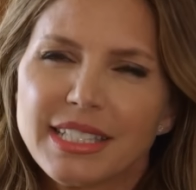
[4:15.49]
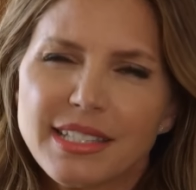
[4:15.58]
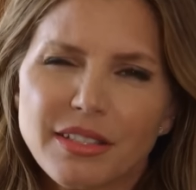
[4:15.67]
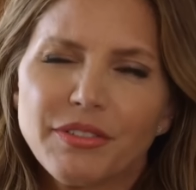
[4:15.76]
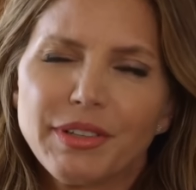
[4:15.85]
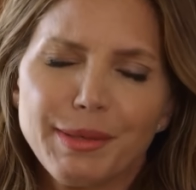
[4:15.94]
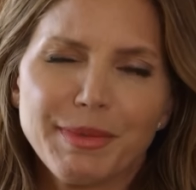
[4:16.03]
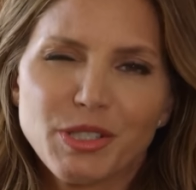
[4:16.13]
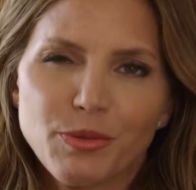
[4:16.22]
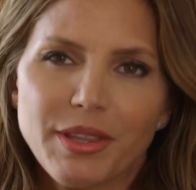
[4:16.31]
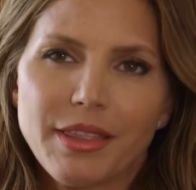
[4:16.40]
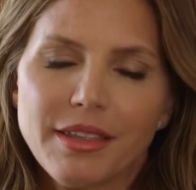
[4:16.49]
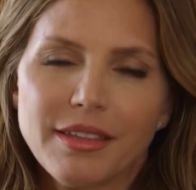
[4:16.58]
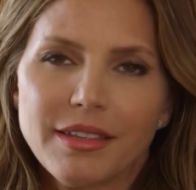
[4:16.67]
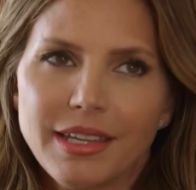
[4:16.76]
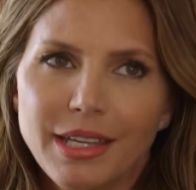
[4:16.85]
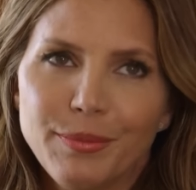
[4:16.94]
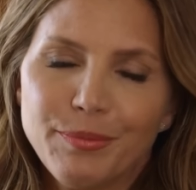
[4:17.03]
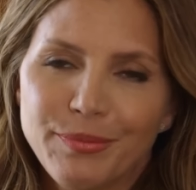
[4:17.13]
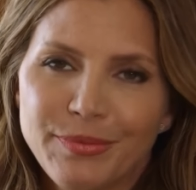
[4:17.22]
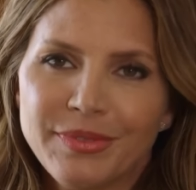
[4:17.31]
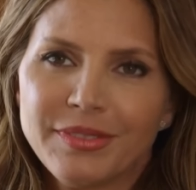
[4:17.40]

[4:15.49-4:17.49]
I'm still very much with him.